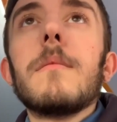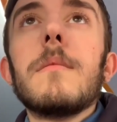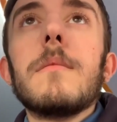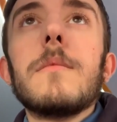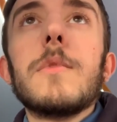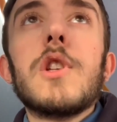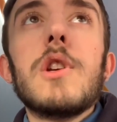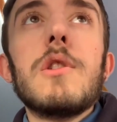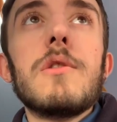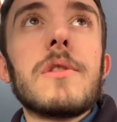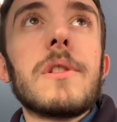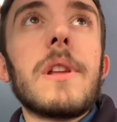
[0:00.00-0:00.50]

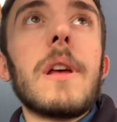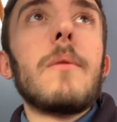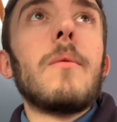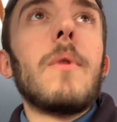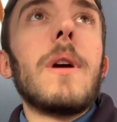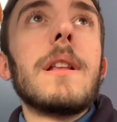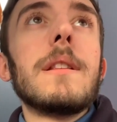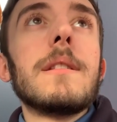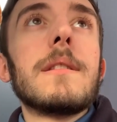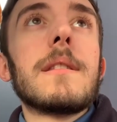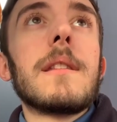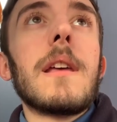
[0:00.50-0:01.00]
Tuesday,
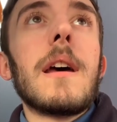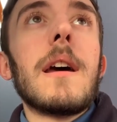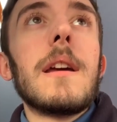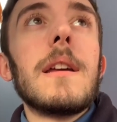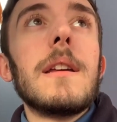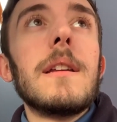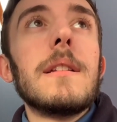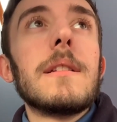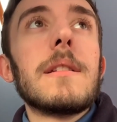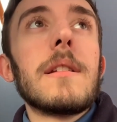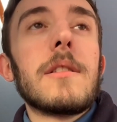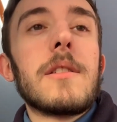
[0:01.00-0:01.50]

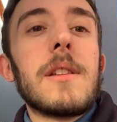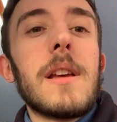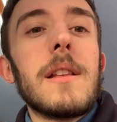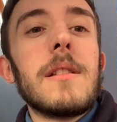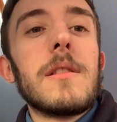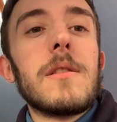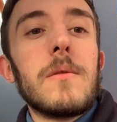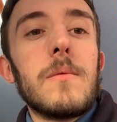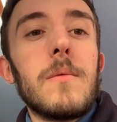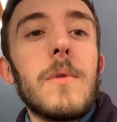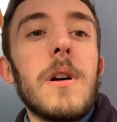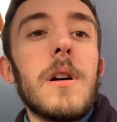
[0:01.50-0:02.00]
Wednesdays, I tend
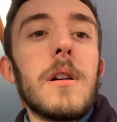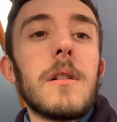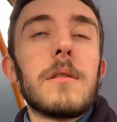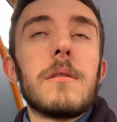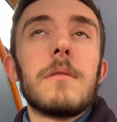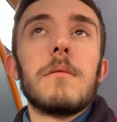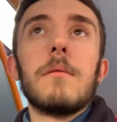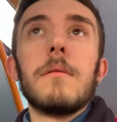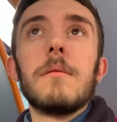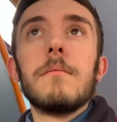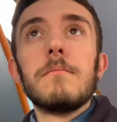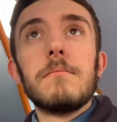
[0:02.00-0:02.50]
to work
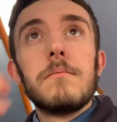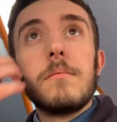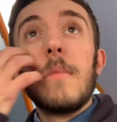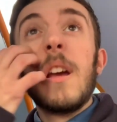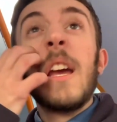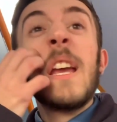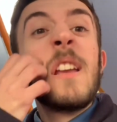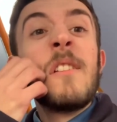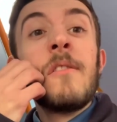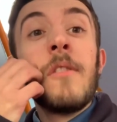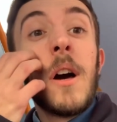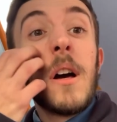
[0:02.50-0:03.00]

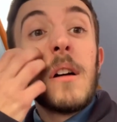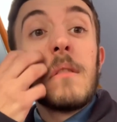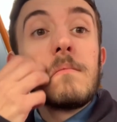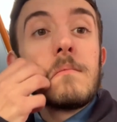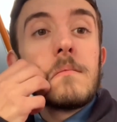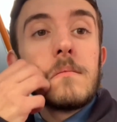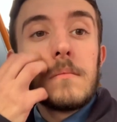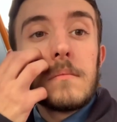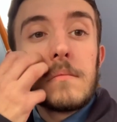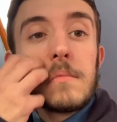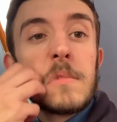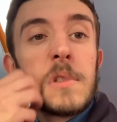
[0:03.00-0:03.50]
either
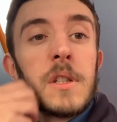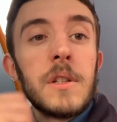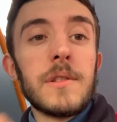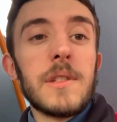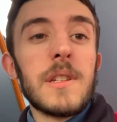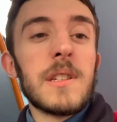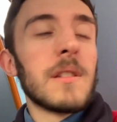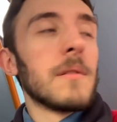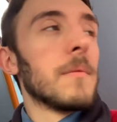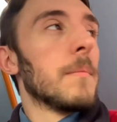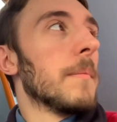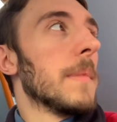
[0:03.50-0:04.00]
because
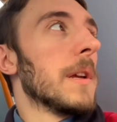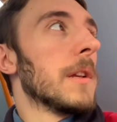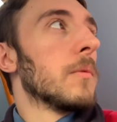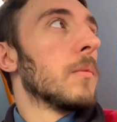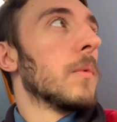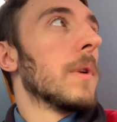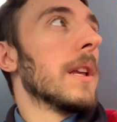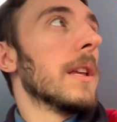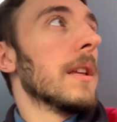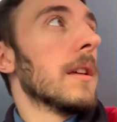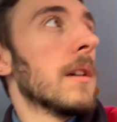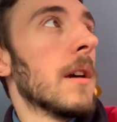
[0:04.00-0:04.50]
it's a
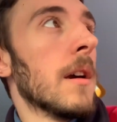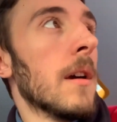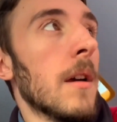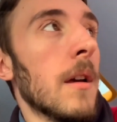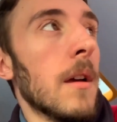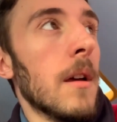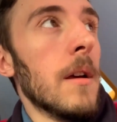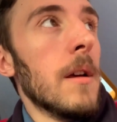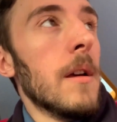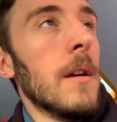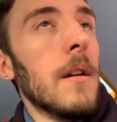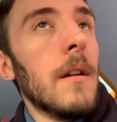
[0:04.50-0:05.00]
midweek.
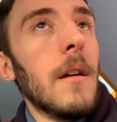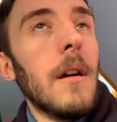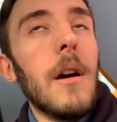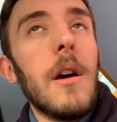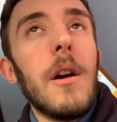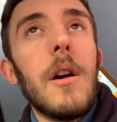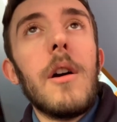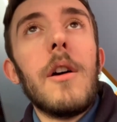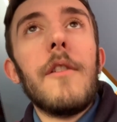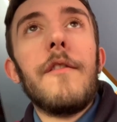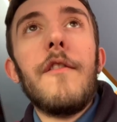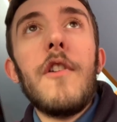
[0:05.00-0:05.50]

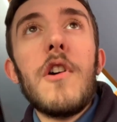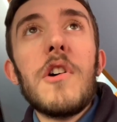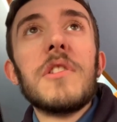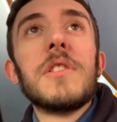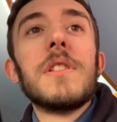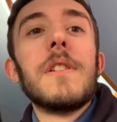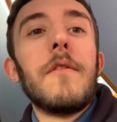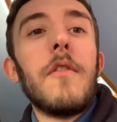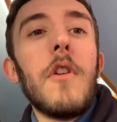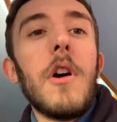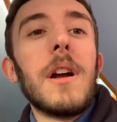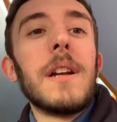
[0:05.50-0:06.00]

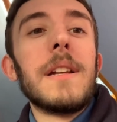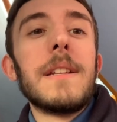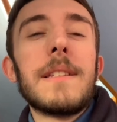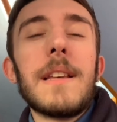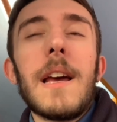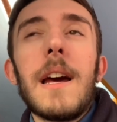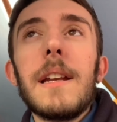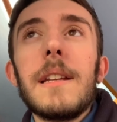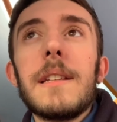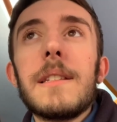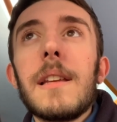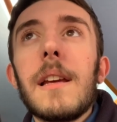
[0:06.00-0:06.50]
Thursday, Friday,
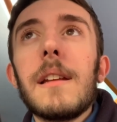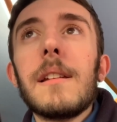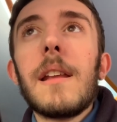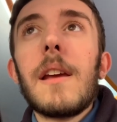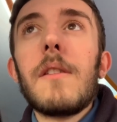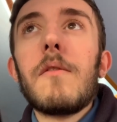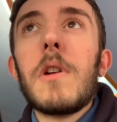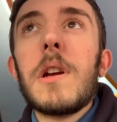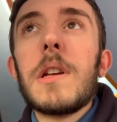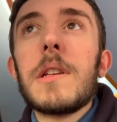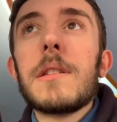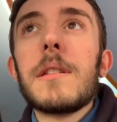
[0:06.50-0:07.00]
Saturday, Sunday
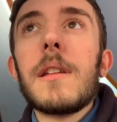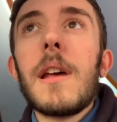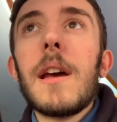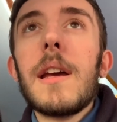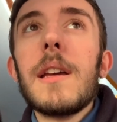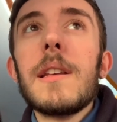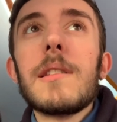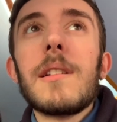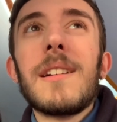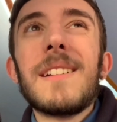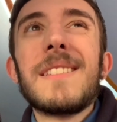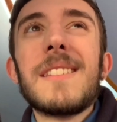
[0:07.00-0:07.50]
rest
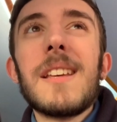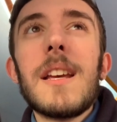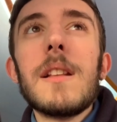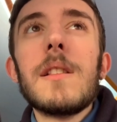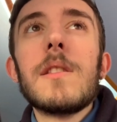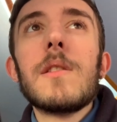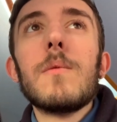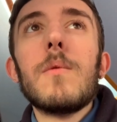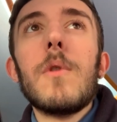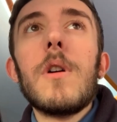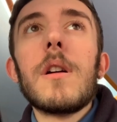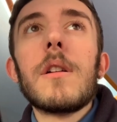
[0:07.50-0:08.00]
days, I tend
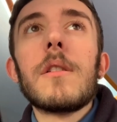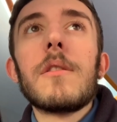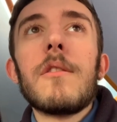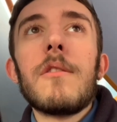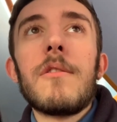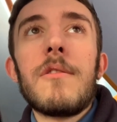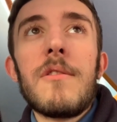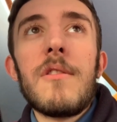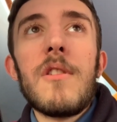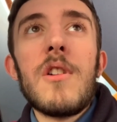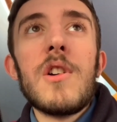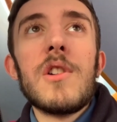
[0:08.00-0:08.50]
to work the
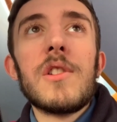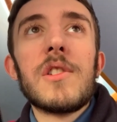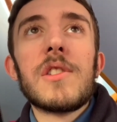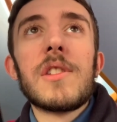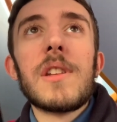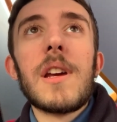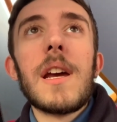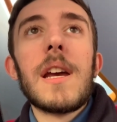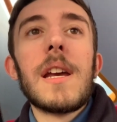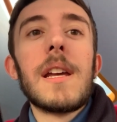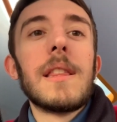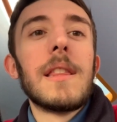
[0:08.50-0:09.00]

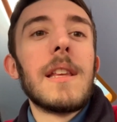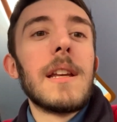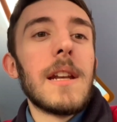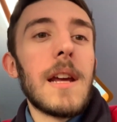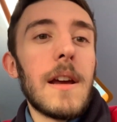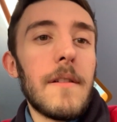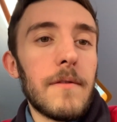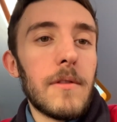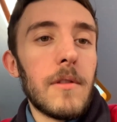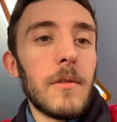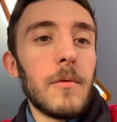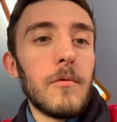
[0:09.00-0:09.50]
Thursday and then
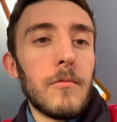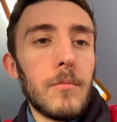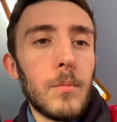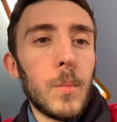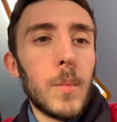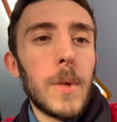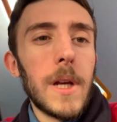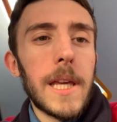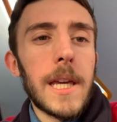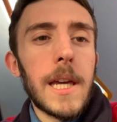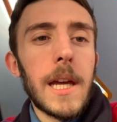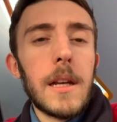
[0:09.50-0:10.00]
have the
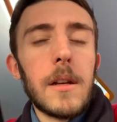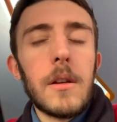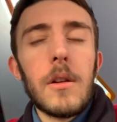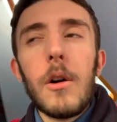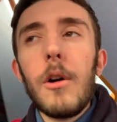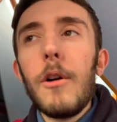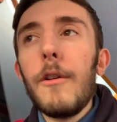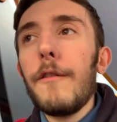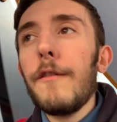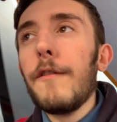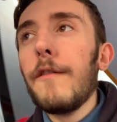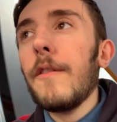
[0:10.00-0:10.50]
weekend
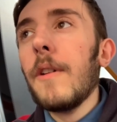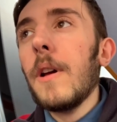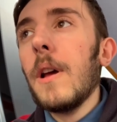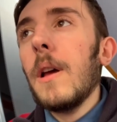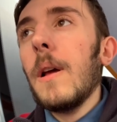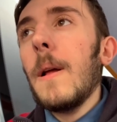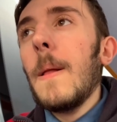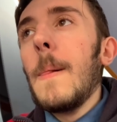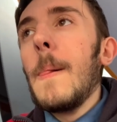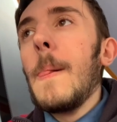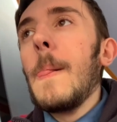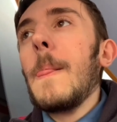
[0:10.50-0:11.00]
off.
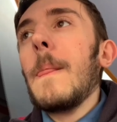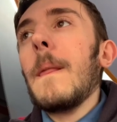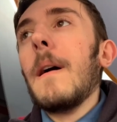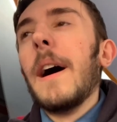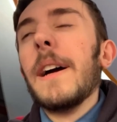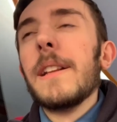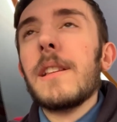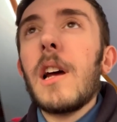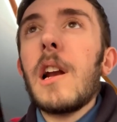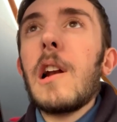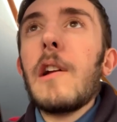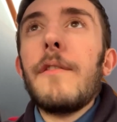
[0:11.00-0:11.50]

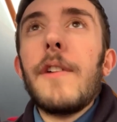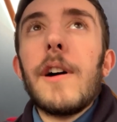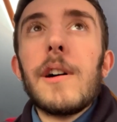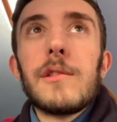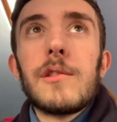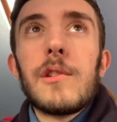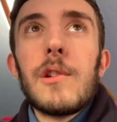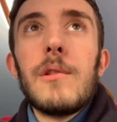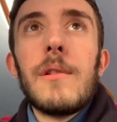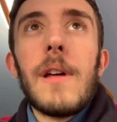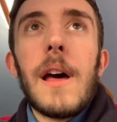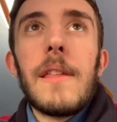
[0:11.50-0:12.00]
I don't know if I'll
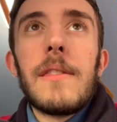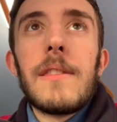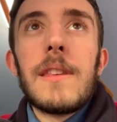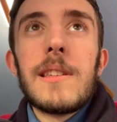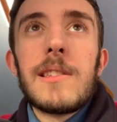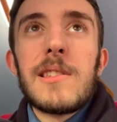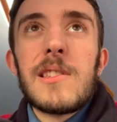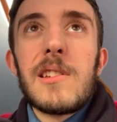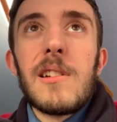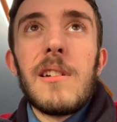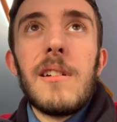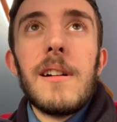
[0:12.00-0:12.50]
do that
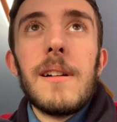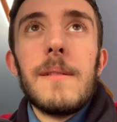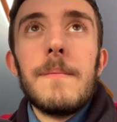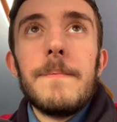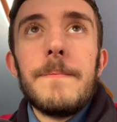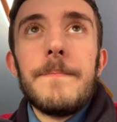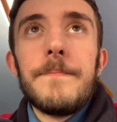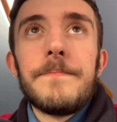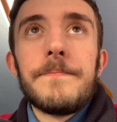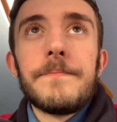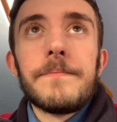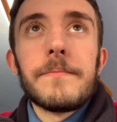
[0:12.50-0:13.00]
this
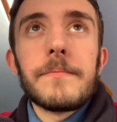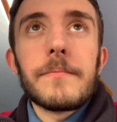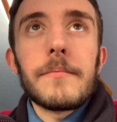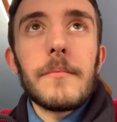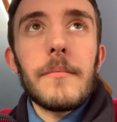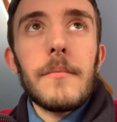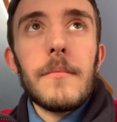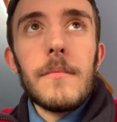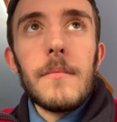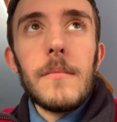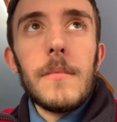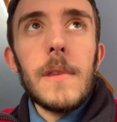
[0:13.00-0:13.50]
time
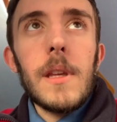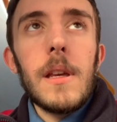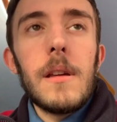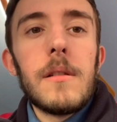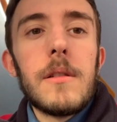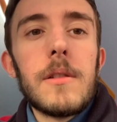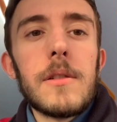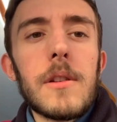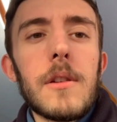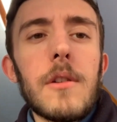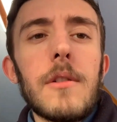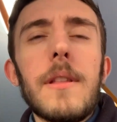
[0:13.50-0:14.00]

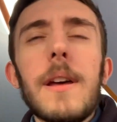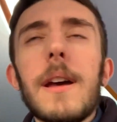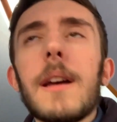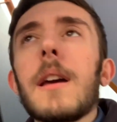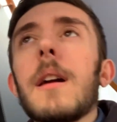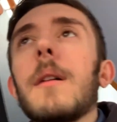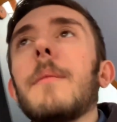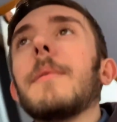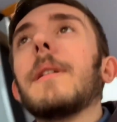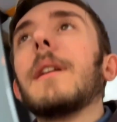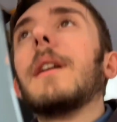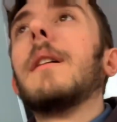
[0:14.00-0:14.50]
because I've got that
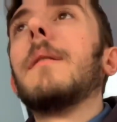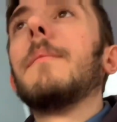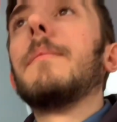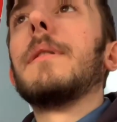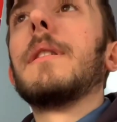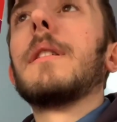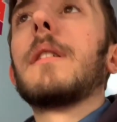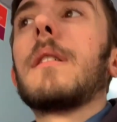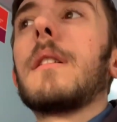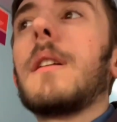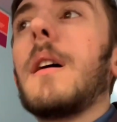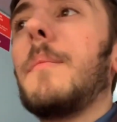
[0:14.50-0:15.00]
coming up
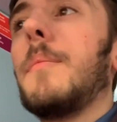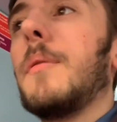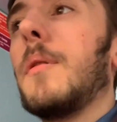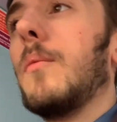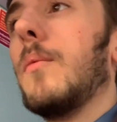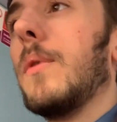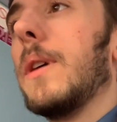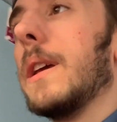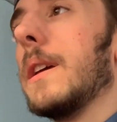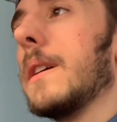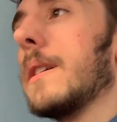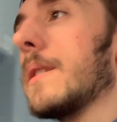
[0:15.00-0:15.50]
in a couple of
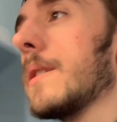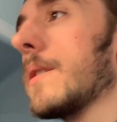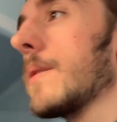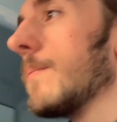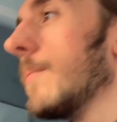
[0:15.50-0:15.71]
weeks,